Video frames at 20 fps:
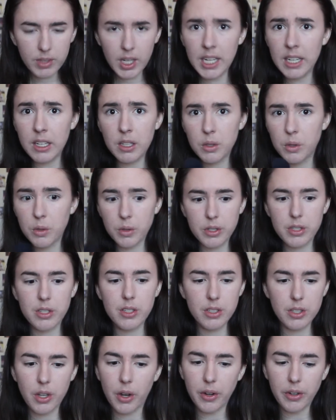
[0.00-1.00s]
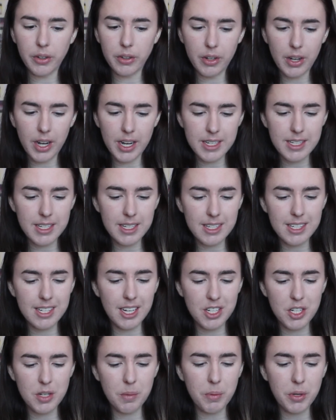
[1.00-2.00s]
and it looks so nice. It's
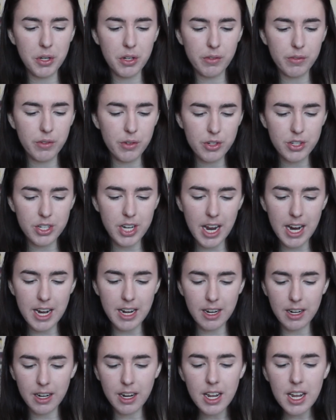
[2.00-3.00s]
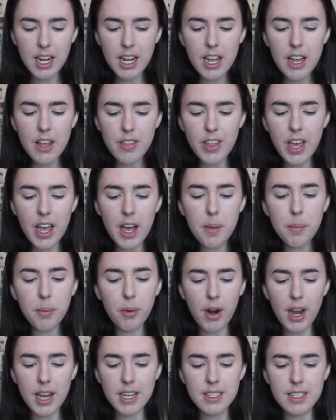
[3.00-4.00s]
such a beautiful shade, and they are
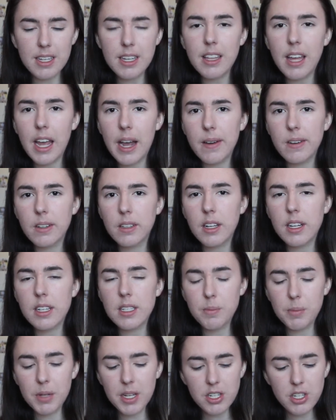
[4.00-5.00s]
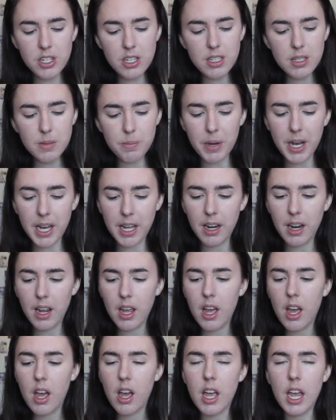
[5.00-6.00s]
pricey, the Hourglass blushes, but
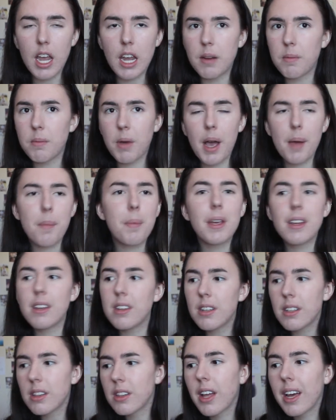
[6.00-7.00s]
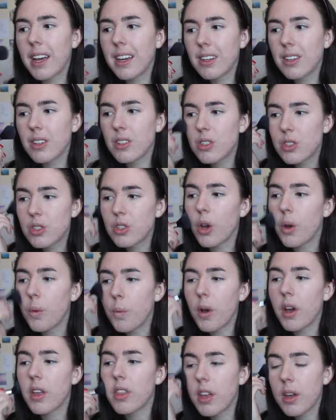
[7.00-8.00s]
in my opinion, like, so
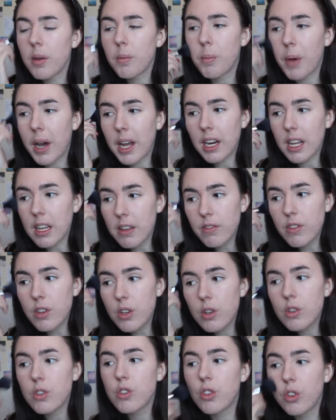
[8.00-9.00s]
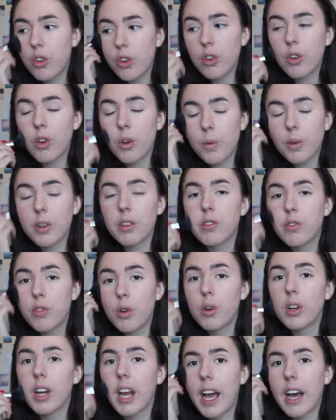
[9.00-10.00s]
worth it. But if you do not want to
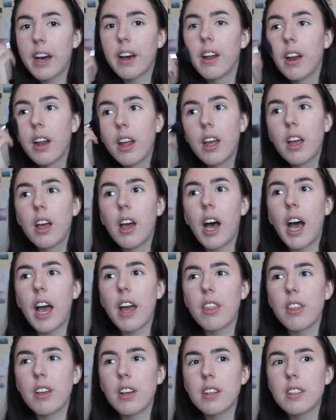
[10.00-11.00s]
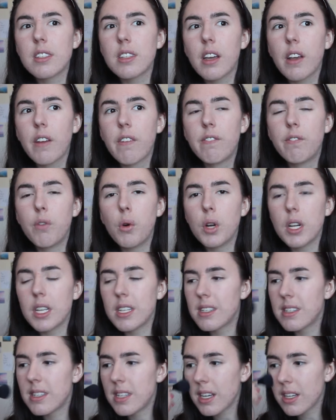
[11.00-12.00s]
fork out, I think it's like
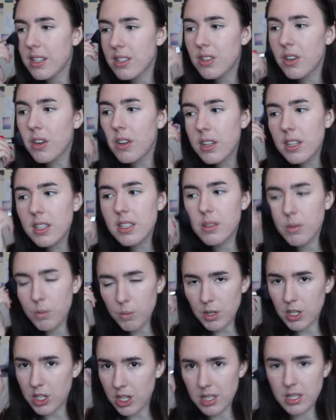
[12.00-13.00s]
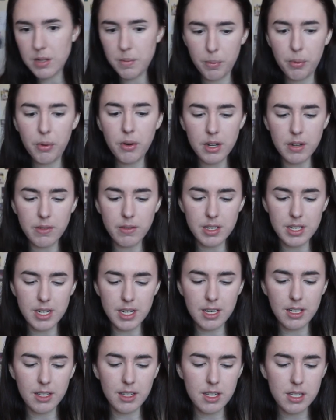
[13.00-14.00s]
$46, which is pretty
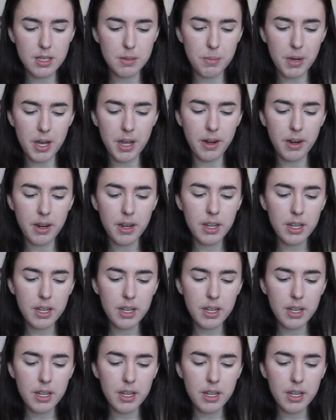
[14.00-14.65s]
ridiculous, but